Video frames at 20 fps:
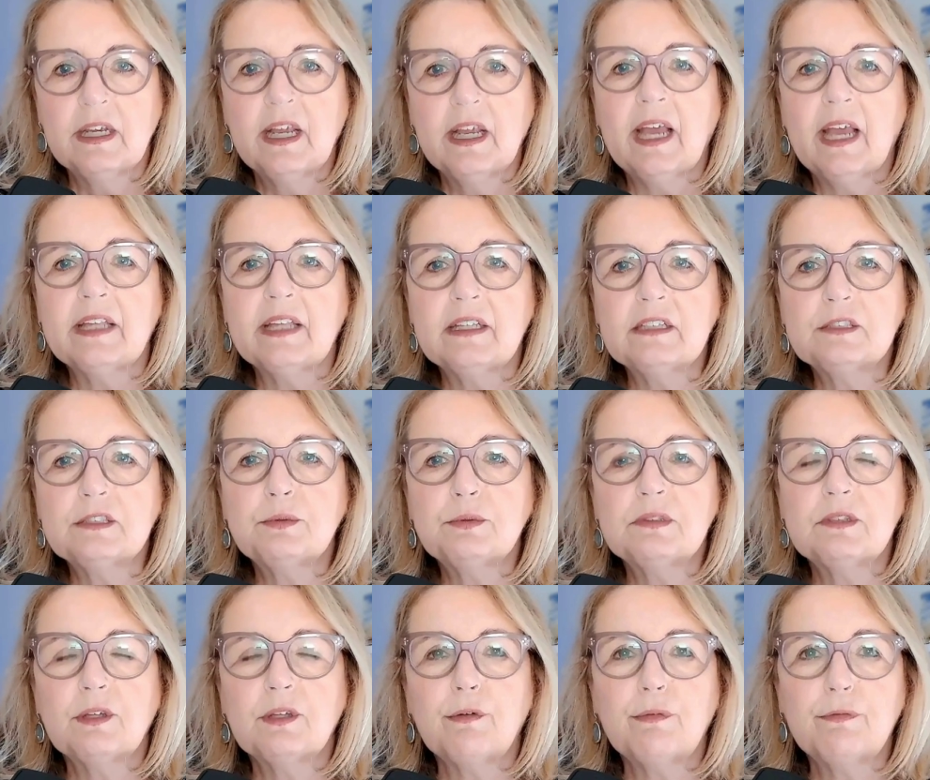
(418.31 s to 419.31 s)
And this was
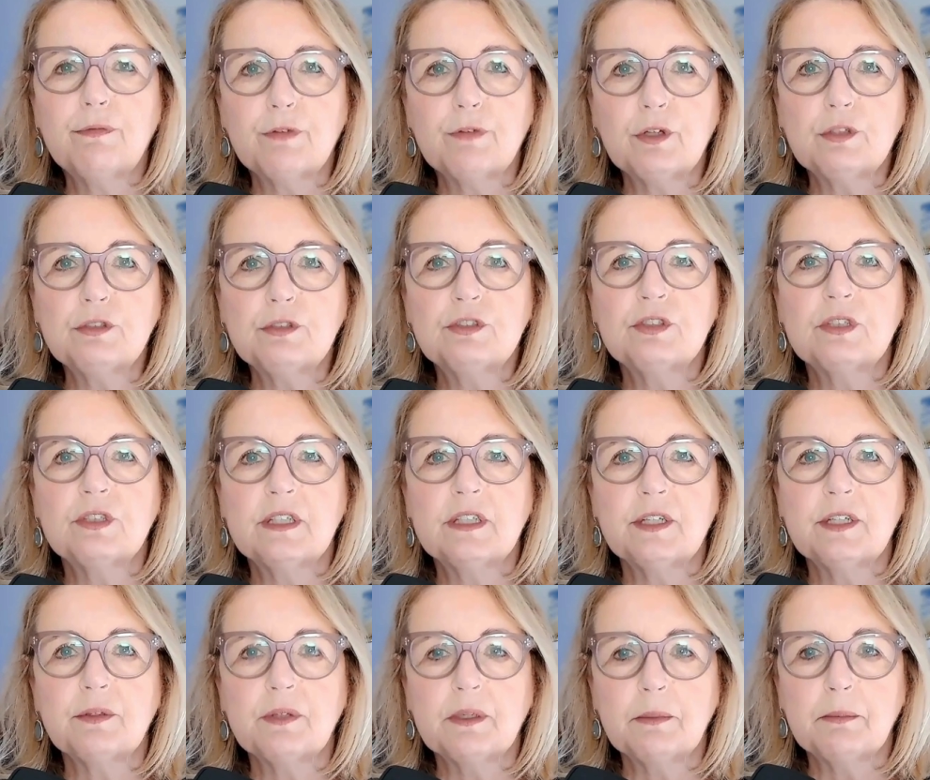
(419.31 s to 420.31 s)
their first
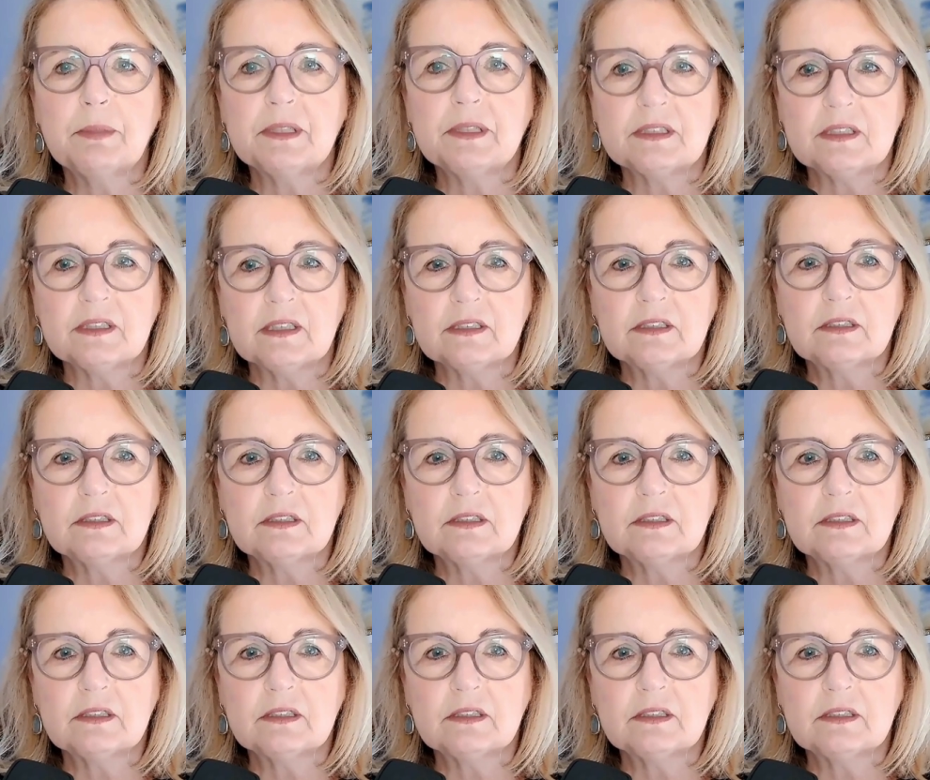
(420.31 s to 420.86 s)
year in business.